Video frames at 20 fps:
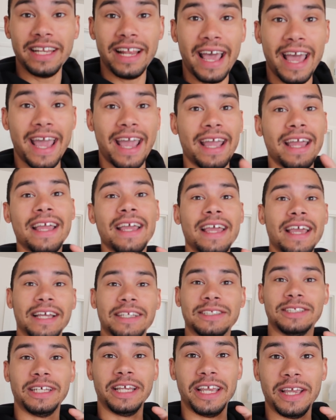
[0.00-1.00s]
today
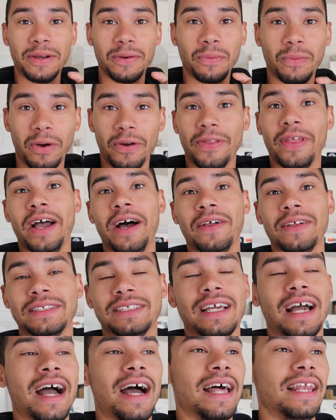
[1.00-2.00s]
and see where the hell
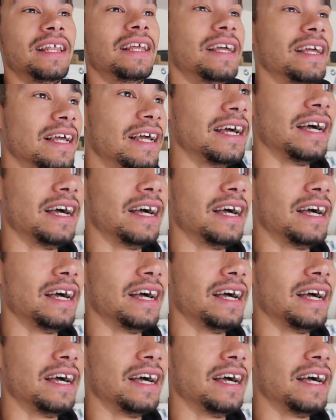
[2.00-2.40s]
it's at.